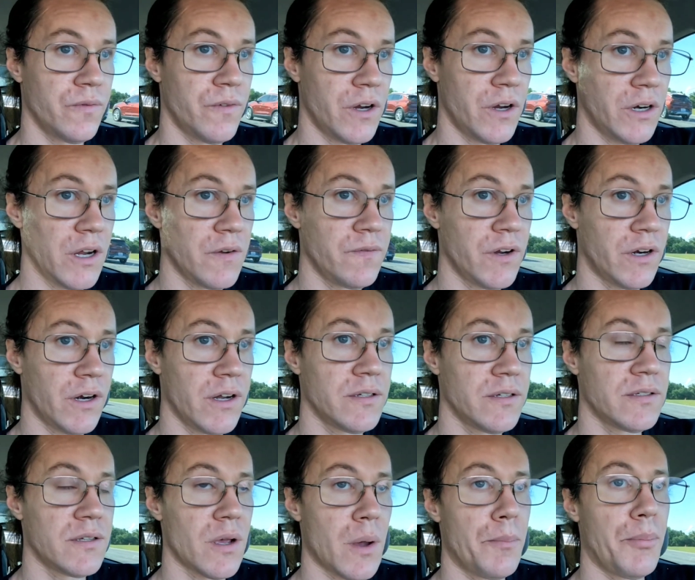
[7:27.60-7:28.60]
Very,
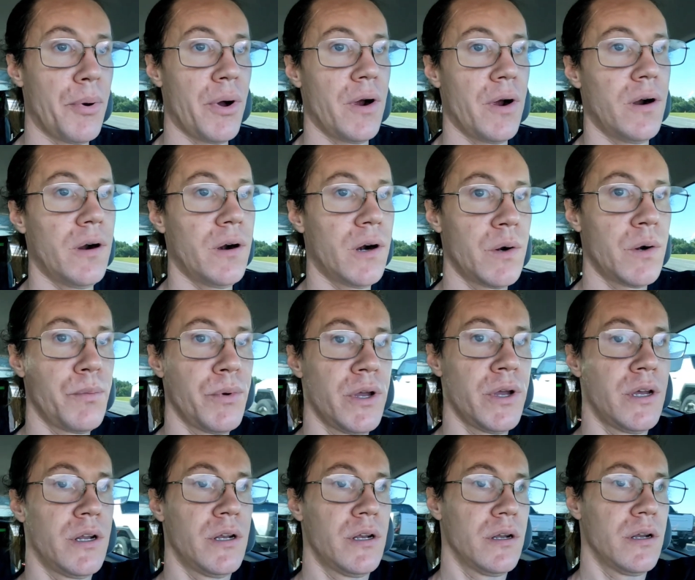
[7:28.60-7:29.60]
very subpar,
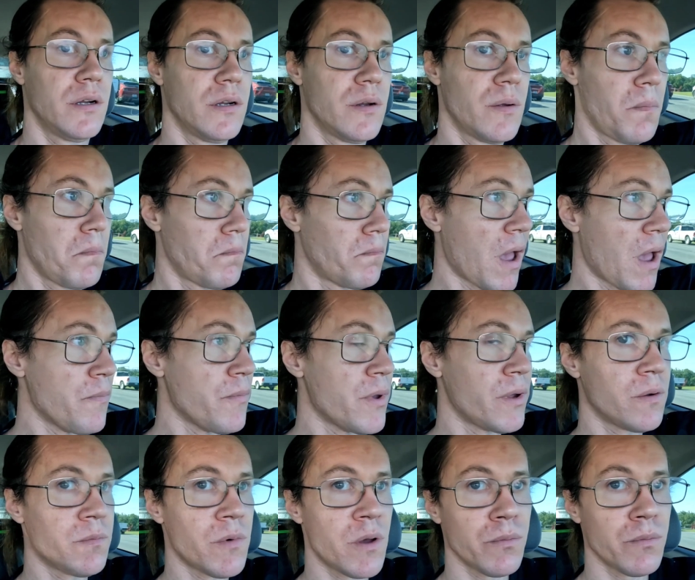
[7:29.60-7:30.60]
but my
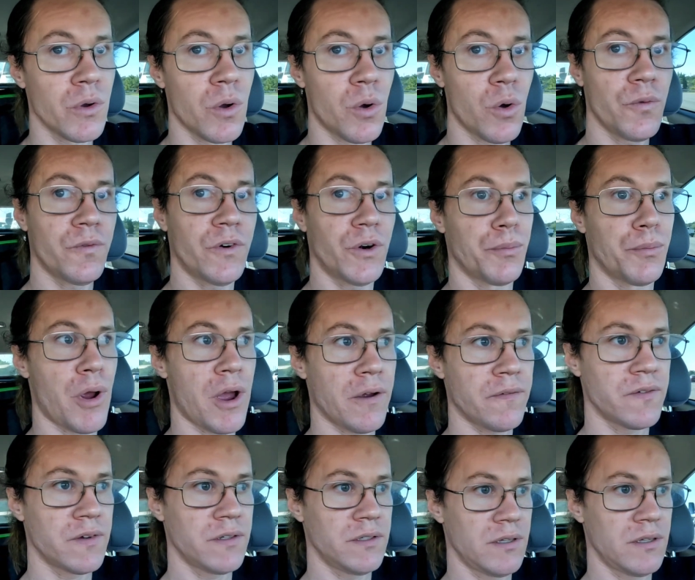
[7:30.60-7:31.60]
minimum goal for
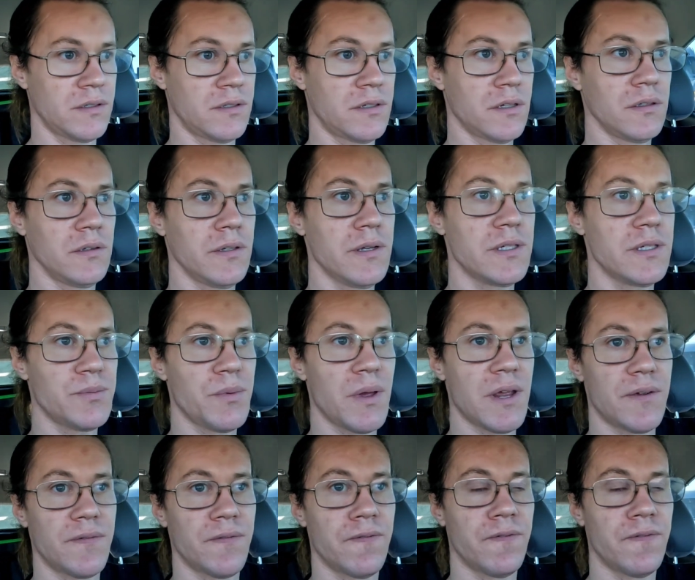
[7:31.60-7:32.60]
breakfast is to at least
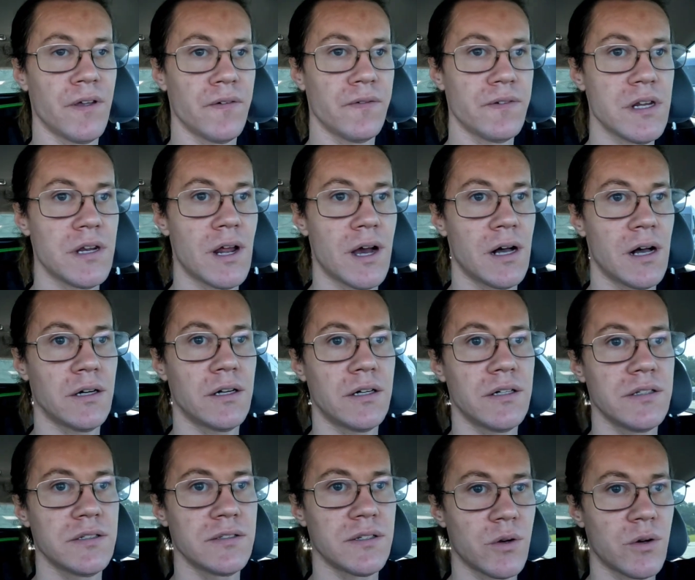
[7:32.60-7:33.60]
make
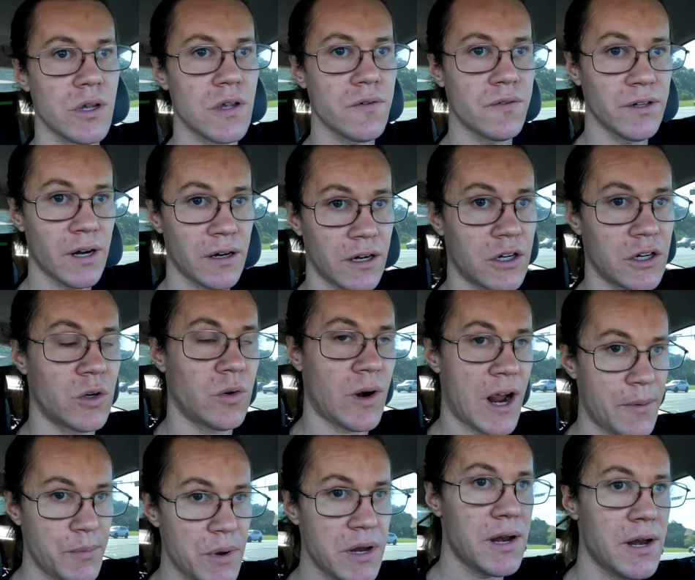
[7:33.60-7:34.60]
$50. So even on a
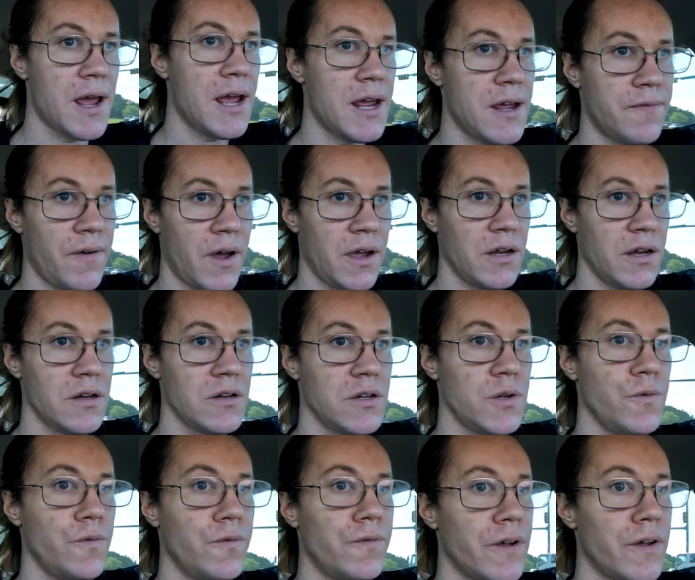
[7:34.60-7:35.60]
crappy day, if I
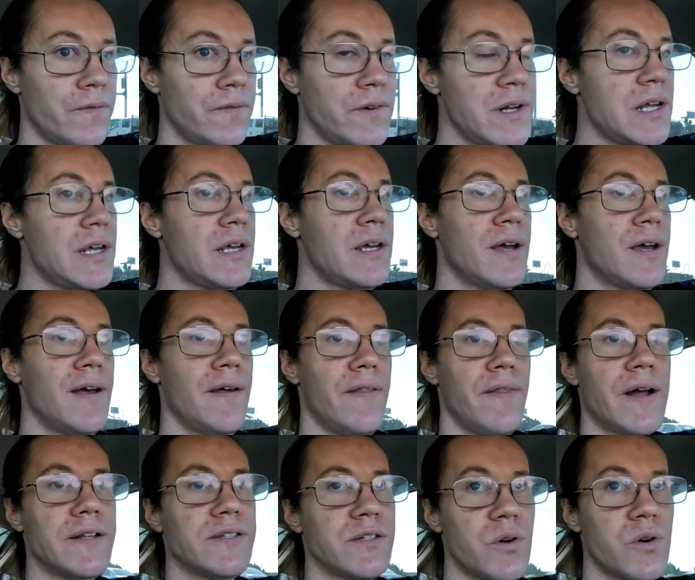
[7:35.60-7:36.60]
can do 50,
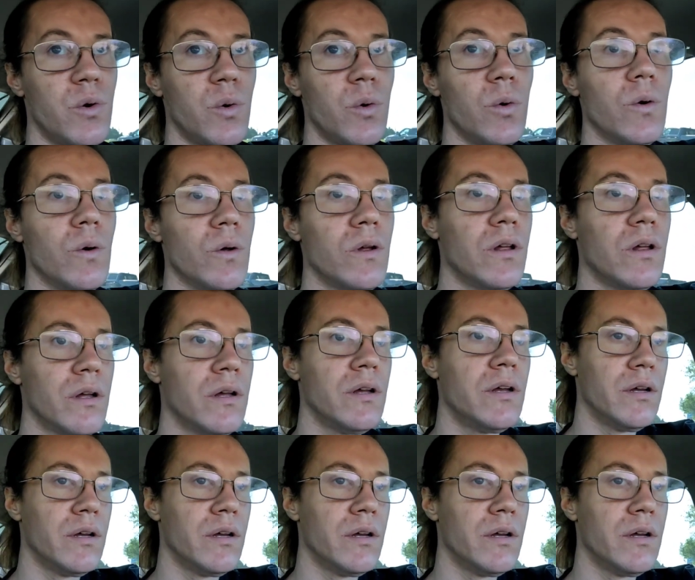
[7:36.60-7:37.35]
that's cool.